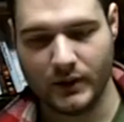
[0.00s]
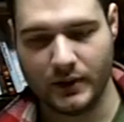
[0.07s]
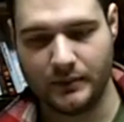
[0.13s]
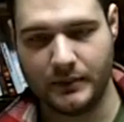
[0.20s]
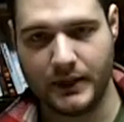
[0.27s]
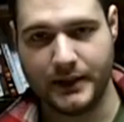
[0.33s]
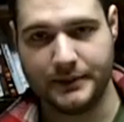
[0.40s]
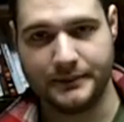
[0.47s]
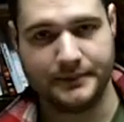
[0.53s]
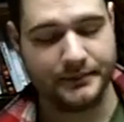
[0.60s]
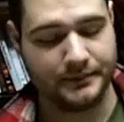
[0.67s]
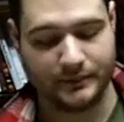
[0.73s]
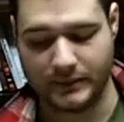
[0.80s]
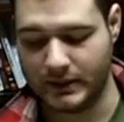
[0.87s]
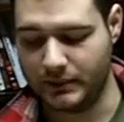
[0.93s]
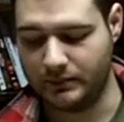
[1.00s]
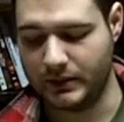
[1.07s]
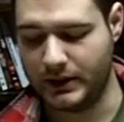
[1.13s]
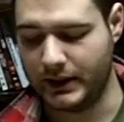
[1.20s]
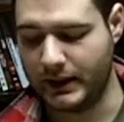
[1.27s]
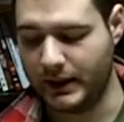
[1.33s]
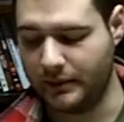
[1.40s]
But
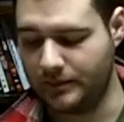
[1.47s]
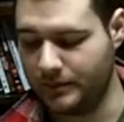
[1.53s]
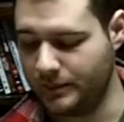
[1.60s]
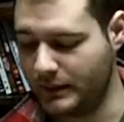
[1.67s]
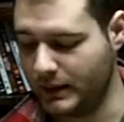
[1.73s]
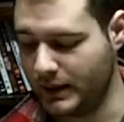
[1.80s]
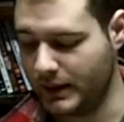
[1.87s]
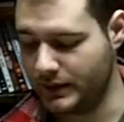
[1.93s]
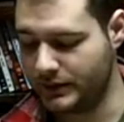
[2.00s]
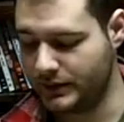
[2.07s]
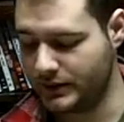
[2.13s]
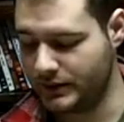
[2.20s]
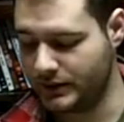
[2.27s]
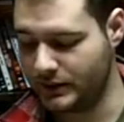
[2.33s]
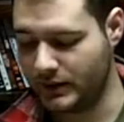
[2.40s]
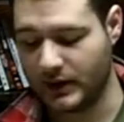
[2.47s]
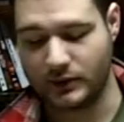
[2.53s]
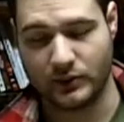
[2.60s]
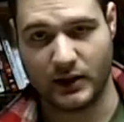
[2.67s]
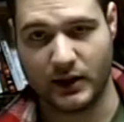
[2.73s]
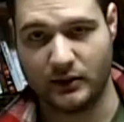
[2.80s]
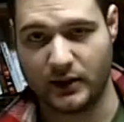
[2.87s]
yeah, that's
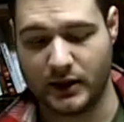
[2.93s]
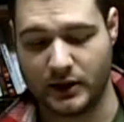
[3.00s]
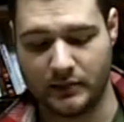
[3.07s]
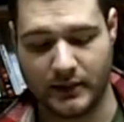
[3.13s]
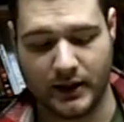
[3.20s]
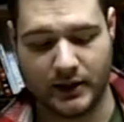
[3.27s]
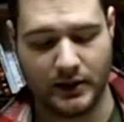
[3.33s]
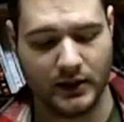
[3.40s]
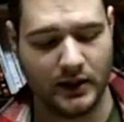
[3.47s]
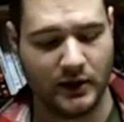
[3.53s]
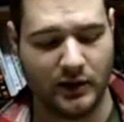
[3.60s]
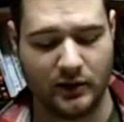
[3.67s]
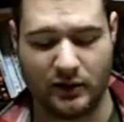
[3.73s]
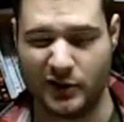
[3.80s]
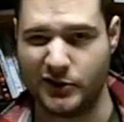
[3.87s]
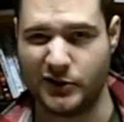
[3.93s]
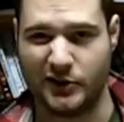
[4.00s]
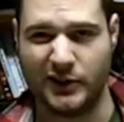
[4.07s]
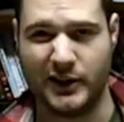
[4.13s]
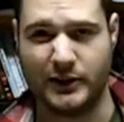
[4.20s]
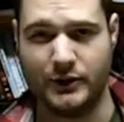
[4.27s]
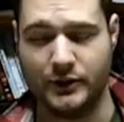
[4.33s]
what I recommend, or else you'll
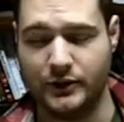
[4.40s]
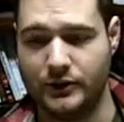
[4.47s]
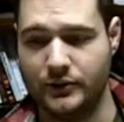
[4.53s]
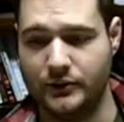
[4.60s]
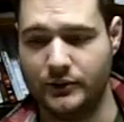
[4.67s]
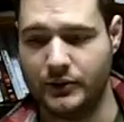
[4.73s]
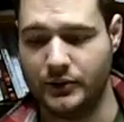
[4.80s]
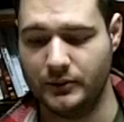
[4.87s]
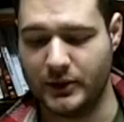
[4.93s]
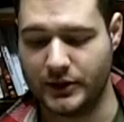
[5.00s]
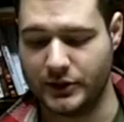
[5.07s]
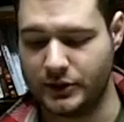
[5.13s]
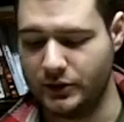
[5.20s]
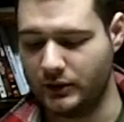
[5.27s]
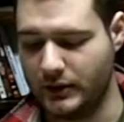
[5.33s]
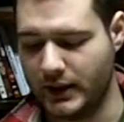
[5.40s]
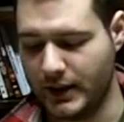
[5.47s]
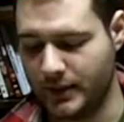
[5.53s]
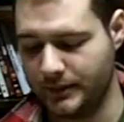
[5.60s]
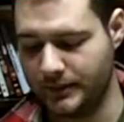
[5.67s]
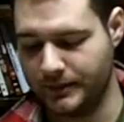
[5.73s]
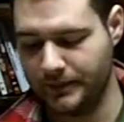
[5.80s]
get too much shoot
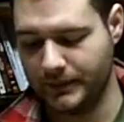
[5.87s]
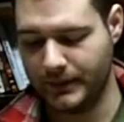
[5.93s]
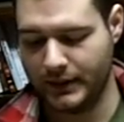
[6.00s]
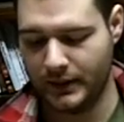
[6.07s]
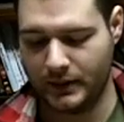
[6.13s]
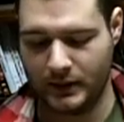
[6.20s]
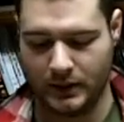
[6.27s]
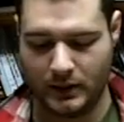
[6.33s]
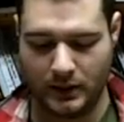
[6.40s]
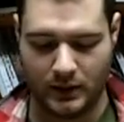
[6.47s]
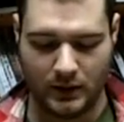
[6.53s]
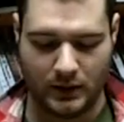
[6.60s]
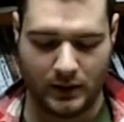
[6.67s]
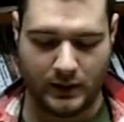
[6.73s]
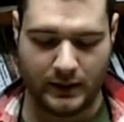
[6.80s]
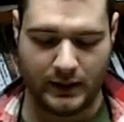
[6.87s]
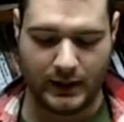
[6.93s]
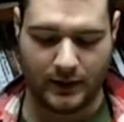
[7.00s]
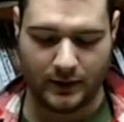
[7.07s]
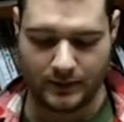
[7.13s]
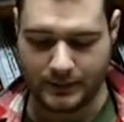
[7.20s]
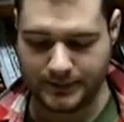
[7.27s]
down.
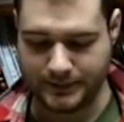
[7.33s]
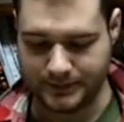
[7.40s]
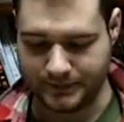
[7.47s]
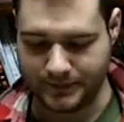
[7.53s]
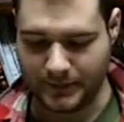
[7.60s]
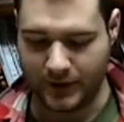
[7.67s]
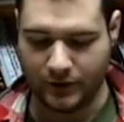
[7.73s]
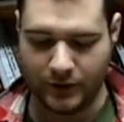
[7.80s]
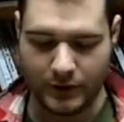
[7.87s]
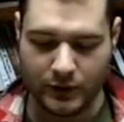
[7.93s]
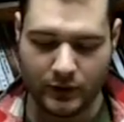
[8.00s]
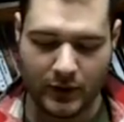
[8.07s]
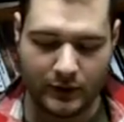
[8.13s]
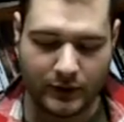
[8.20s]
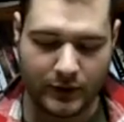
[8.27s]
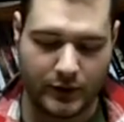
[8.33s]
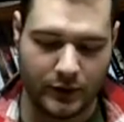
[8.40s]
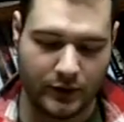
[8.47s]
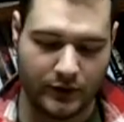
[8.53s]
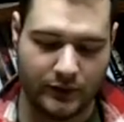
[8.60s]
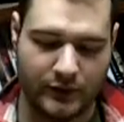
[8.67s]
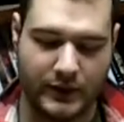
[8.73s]
Now, if you do have a
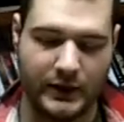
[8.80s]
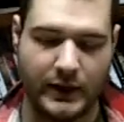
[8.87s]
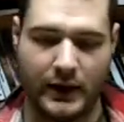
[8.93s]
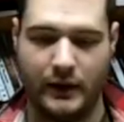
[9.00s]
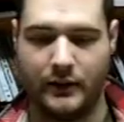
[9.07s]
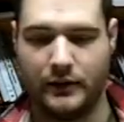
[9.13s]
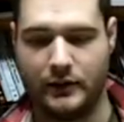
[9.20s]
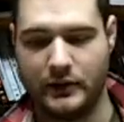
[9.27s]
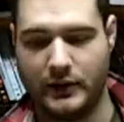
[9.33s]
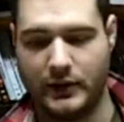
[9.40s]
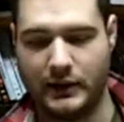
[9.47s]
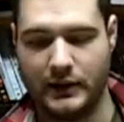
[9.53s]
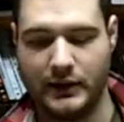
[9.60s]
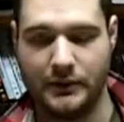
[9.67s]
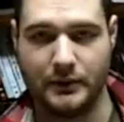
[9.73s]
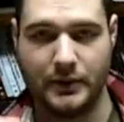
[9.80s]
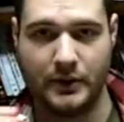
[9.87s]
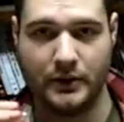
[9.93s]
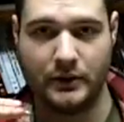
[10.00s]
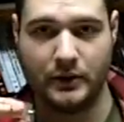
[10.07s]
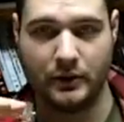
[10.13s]
QEV, either a Clippard